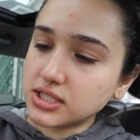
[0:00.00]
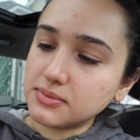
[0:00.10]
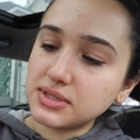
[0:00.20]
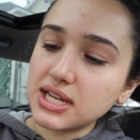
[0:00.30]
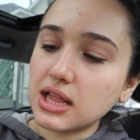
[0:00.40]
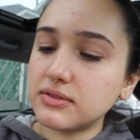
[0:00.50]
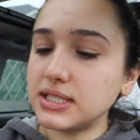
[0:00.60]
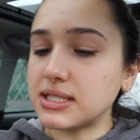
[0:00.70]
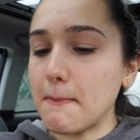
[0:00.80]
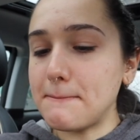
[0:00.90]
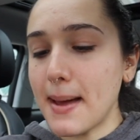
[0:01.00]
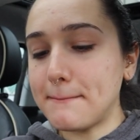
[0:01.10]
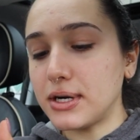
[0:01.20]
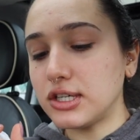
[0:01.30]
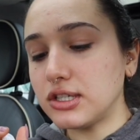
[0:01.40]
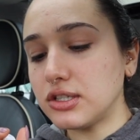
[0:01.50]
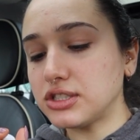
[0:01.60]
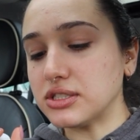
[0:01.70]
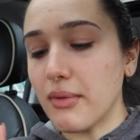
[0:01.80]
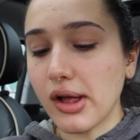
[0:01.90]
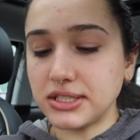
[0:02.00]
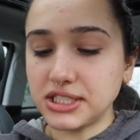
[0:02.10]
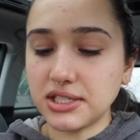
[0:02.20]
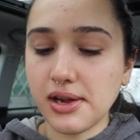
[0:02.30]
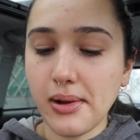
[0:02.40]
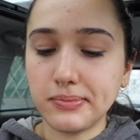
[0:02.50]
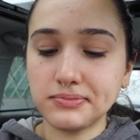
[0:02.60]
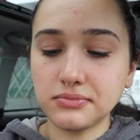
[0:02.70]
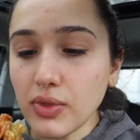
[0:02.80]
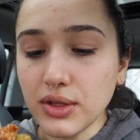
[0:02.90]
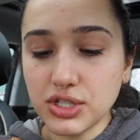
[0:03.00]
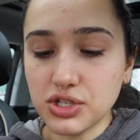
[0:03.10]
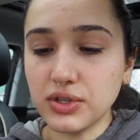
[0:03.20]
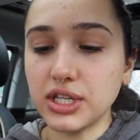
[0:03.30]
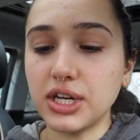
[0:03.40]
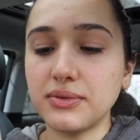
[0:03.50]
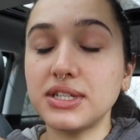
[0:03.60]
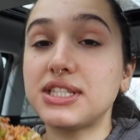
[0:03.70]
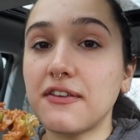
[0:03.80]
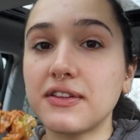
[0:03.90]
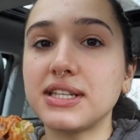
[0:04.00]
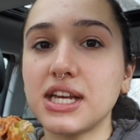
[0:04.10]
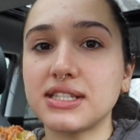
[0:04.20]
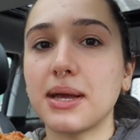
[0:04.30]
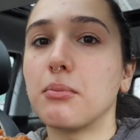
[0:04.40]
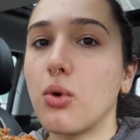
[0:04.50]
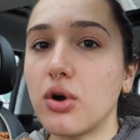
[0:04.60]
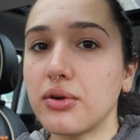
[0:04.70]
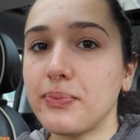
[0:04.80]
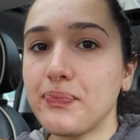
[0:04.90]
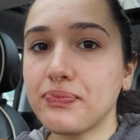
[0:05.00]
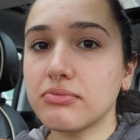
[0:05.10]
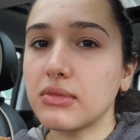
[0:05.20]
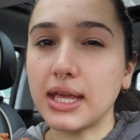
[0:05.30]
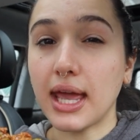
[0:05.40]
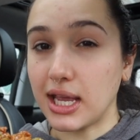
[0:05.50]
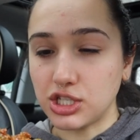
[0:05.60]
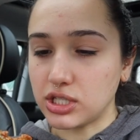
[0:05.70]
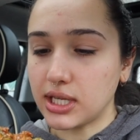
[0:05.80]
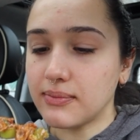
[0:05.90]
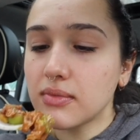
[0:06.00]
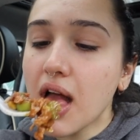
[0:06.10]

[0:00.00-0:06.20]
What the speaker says: some celery, some peppers, some onion. This is really good. This definitely tastes like more like Asian-y.